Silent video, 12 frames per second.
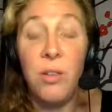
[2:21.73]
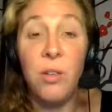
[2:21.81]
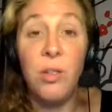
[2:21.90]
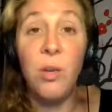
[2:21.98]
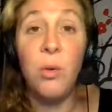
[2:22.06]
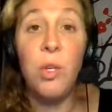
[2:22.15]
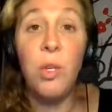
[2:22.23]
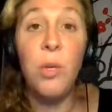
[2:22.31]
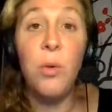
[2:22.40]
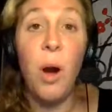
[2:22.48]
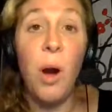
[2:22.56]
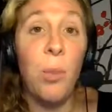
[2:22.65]
So
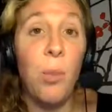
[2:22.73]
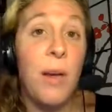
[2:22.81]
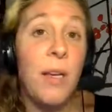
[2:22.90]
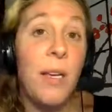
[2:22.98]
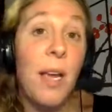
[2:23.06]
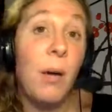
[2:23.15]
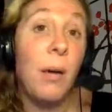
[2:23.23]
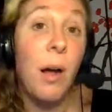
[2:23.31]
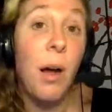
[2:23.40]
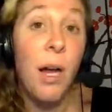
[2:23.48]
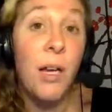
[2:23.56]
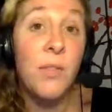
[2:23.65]
you are breaking out in
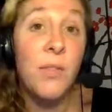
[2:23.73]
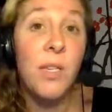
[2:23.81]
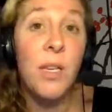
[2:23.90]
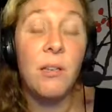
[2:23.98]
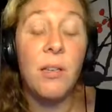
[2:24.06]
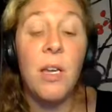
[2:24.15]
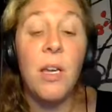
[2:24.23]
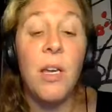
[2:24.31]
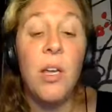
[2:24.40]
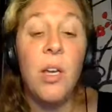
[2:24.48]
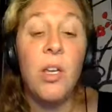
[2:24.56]
hives lately.